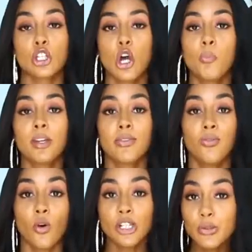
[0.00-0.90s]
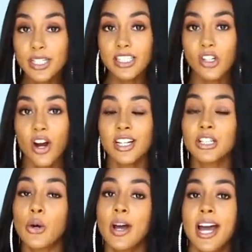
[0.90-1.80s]
So before you get
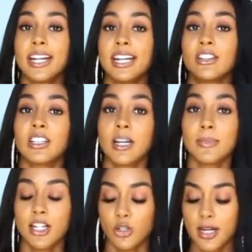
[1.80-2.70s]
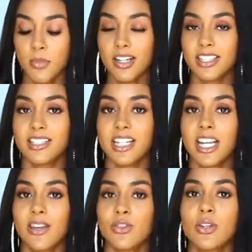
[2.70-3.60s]
started, go ahead and look up that trademark to
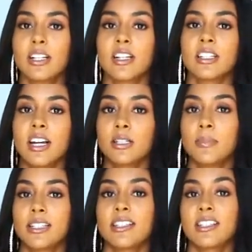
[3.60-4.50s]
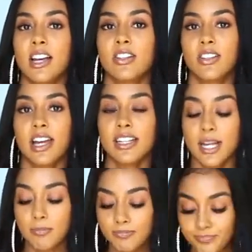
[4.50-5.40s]
see if you can conduct business under that
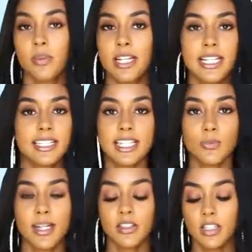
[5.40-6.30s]
name. The easiest way to